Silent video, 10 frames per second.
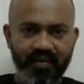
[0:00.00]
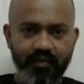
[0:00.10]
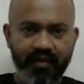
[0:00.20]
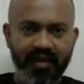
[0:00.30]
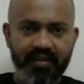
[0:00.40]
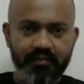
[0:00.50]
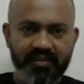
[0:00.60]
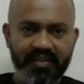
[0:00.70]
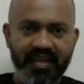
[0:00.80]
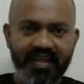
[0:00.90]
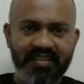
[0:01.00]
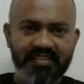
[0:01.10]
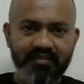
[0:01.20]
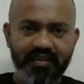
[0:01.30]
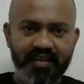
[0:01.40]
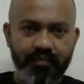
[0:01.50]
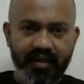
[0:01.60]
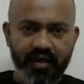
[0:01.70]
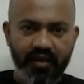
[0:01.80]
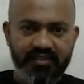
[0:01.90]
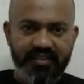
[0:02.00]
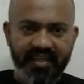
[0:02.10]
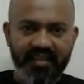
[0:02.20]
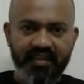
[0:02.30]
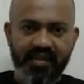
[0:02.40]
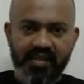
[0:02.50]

Okay, that means energy will remain constant,